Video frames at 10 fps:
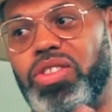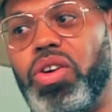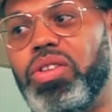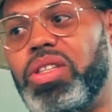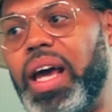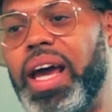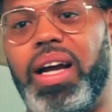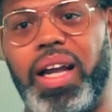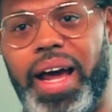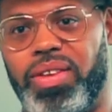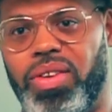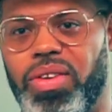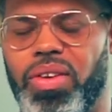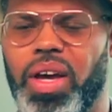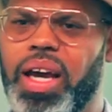turned to 8
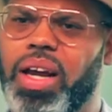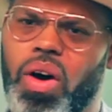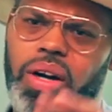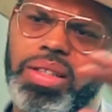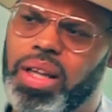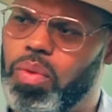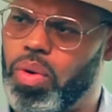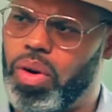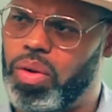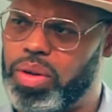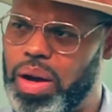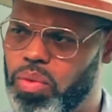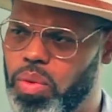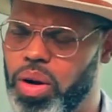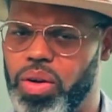classes, and all these other work that I
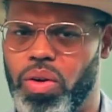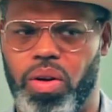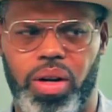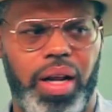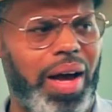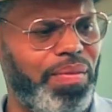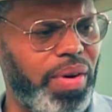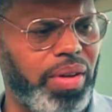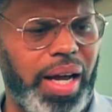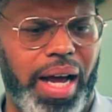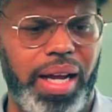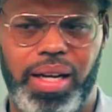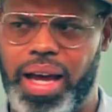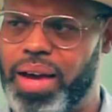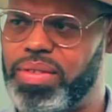was working on, and I felt like I
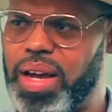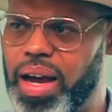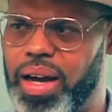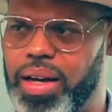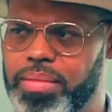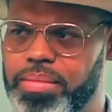didn't have time.